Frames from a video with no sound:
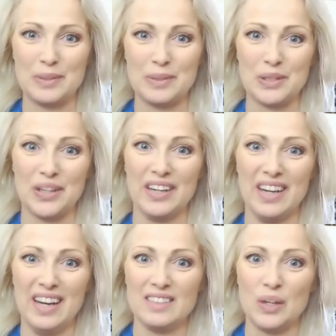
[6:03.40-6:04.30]
I'm sure.
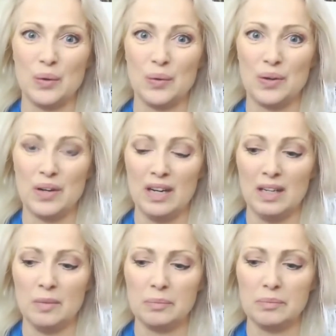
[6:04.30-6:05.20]
So
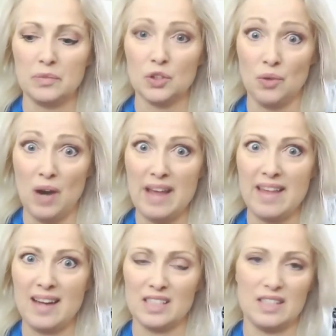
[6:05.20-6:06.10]
try
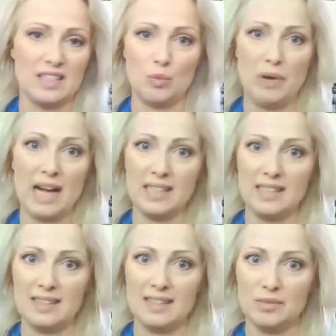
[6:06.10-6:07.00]
that just as a
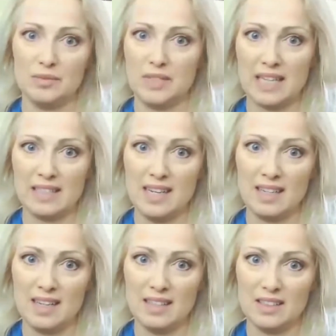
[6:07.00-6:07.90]
practice
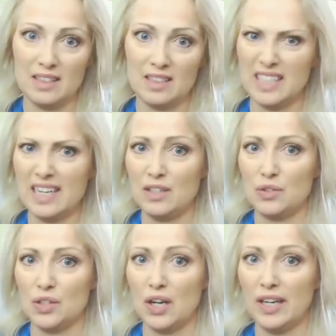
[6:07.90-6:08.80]
technique, and just to get you
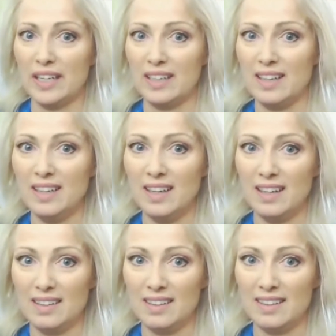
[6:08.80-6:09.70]
started. And
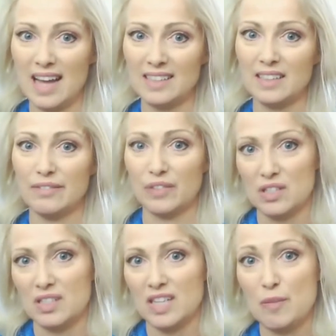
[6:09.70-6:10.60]
then that's the
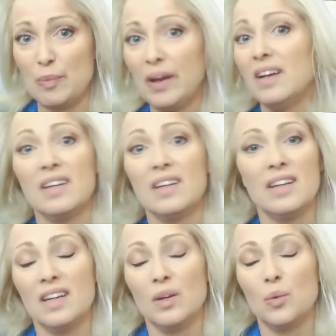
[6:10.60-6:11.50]
first step.
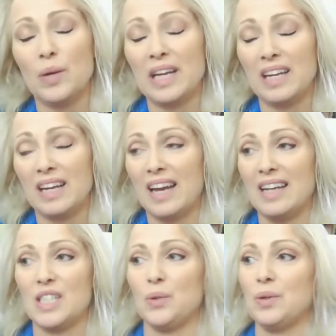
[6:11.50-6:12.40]
We can get
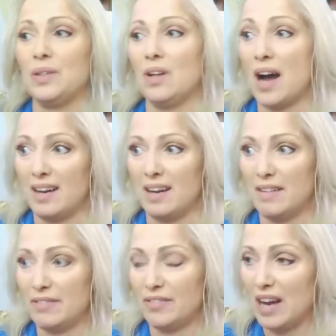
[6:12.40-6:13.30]
into a lot
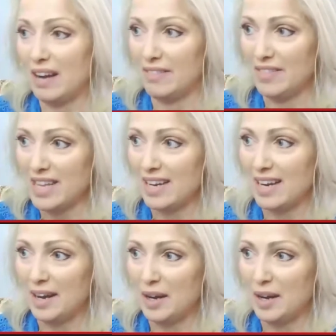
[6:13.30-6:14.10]
of the